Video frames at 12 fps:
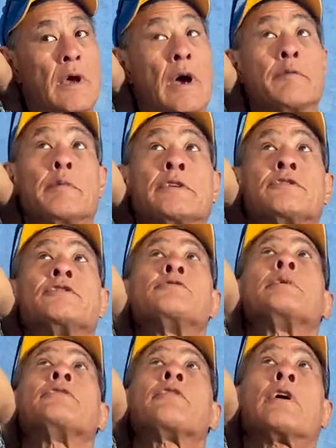Yeah,
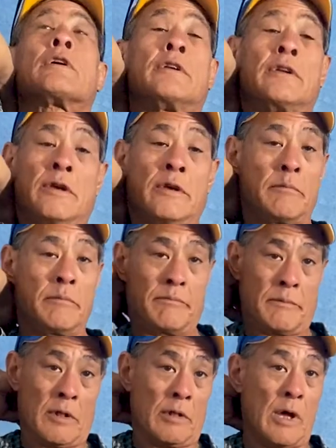those would talking to him
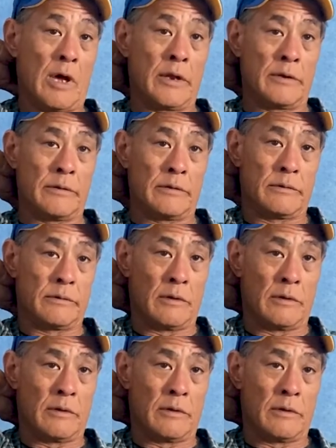a lot. Yeah,